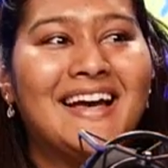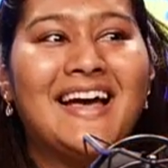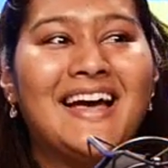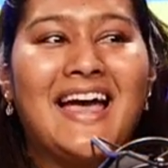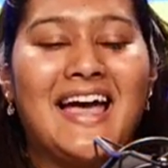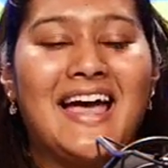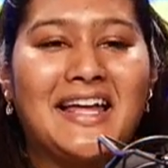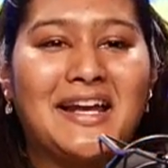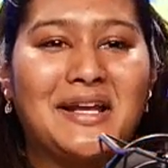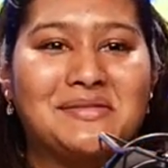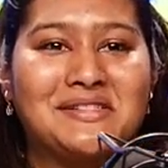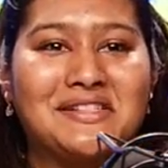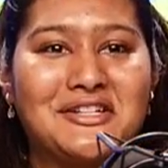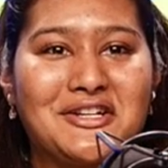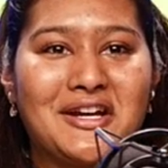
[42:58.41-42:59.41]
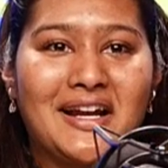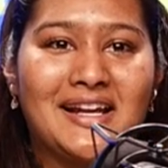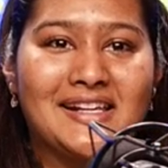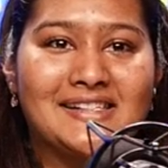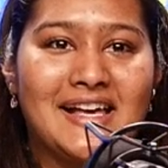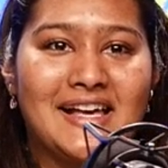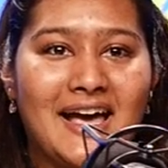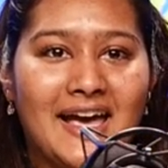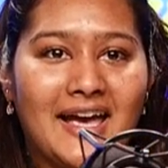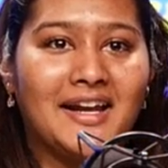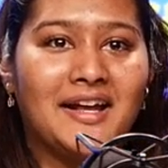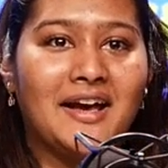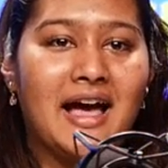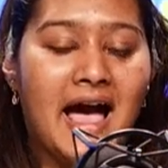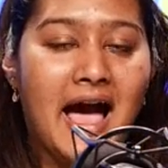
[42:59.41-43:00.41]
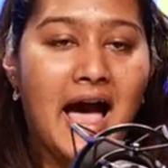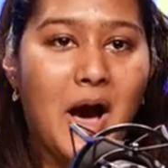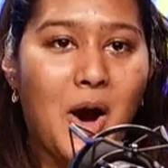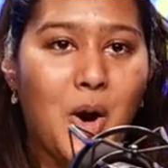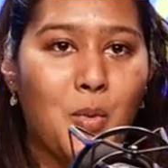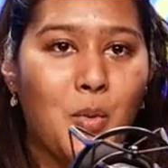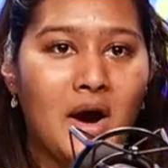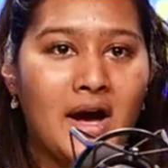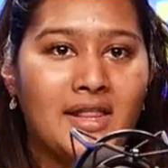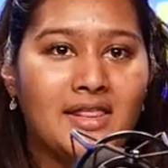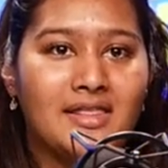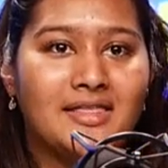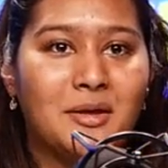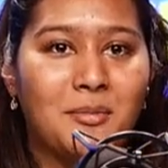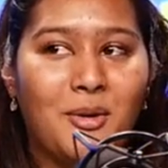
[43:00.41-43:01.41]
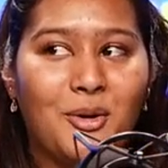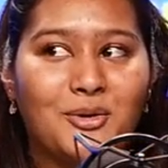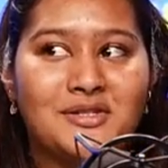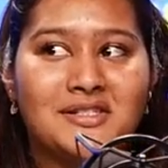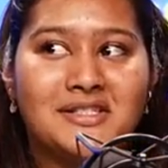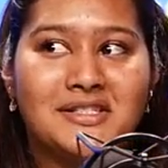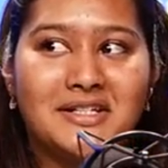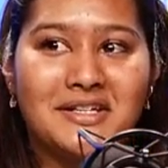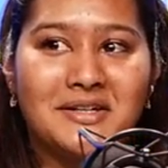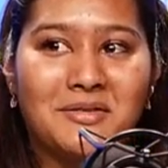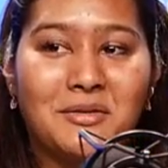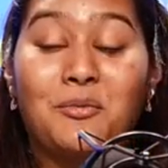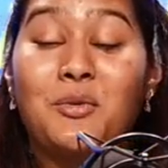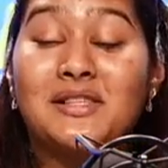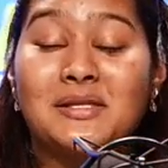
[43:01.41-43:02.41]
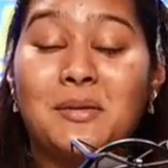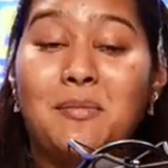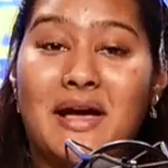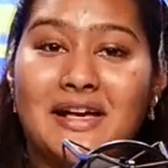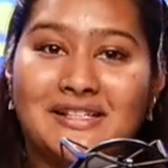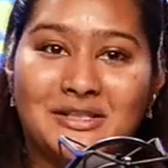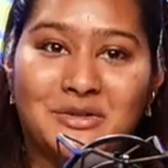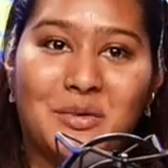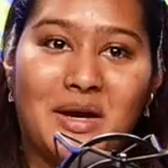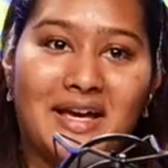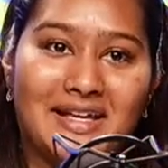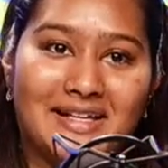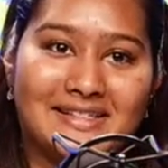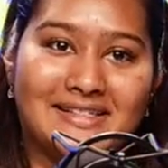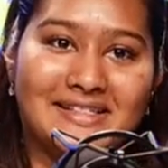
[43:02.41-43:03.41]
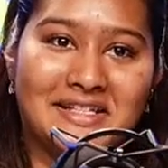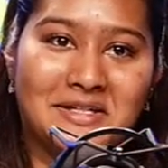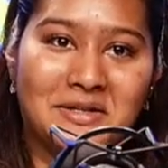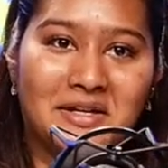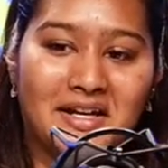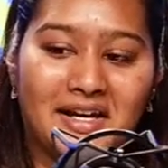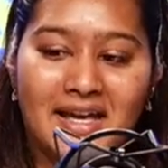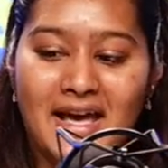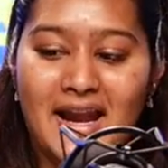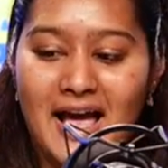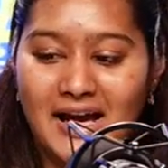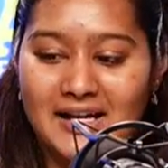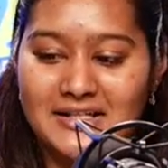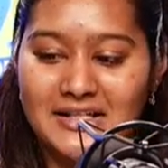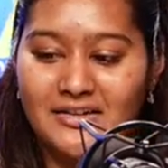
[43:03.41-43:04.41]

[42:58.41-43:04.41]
And I'm still trying to decide what the best way is to get active